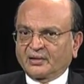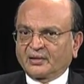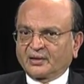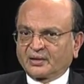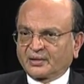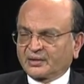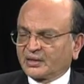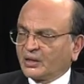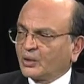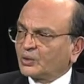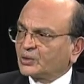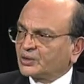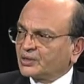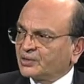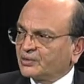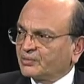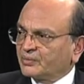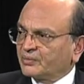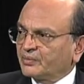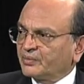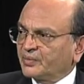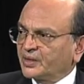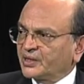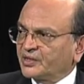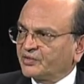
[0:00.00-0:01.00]
uh, uh,
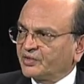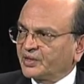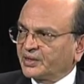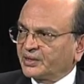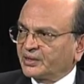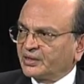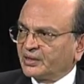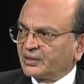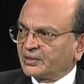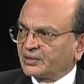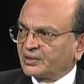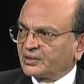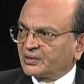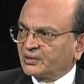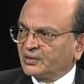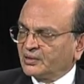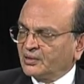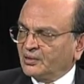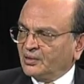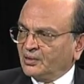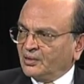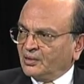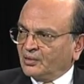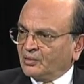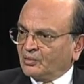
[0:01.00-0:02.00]
metric tons,
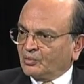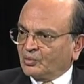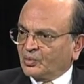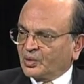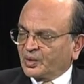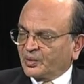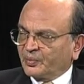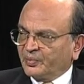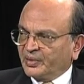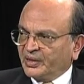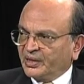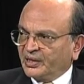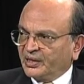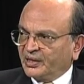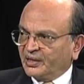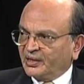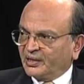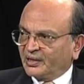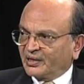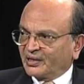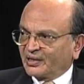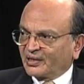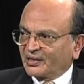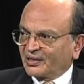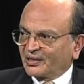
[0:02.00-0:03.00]
will be
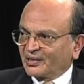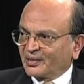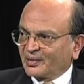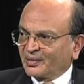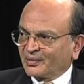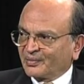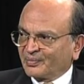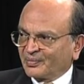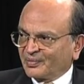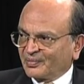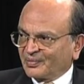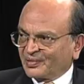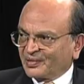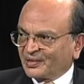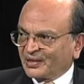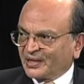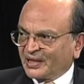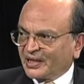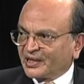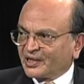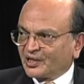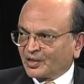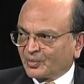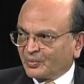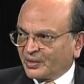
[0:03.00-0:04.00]

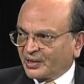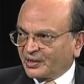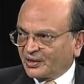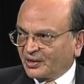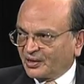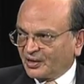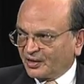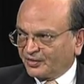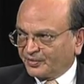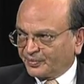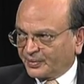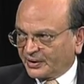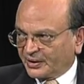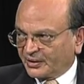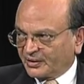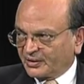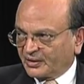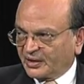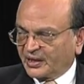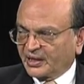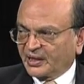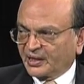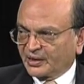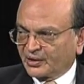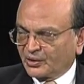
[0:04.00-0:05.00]
handled by the government.
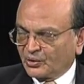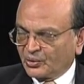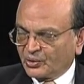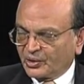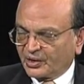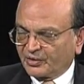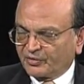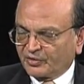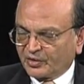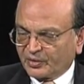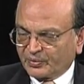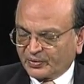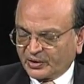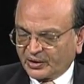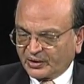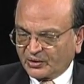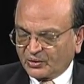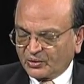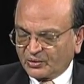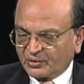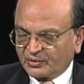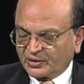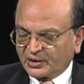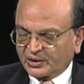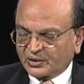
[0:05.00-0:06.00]
They yeah. can do it from their
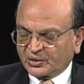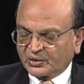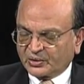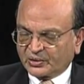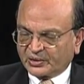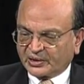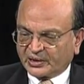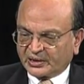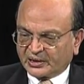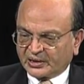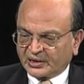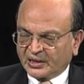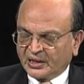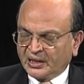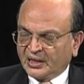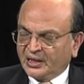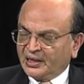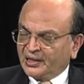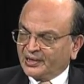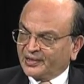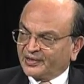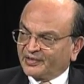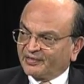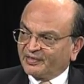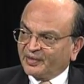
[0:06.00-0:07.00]
own resources.
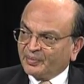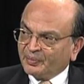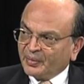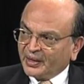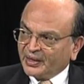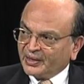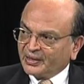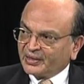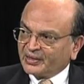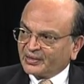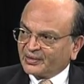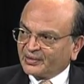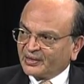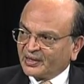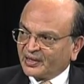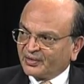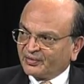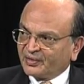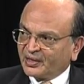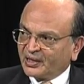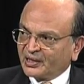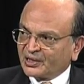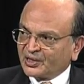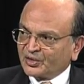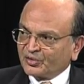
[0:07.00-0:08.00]
The remainder, they
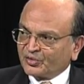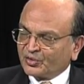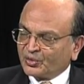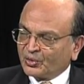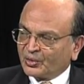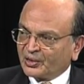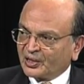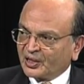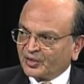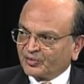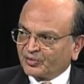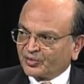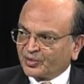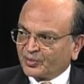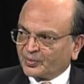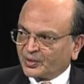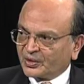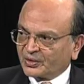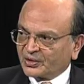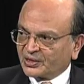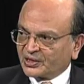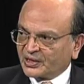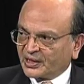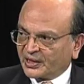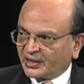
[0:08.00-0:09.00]
have asked for help from
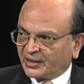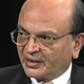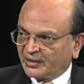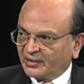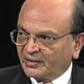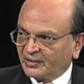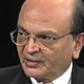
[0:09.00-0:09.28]
outside.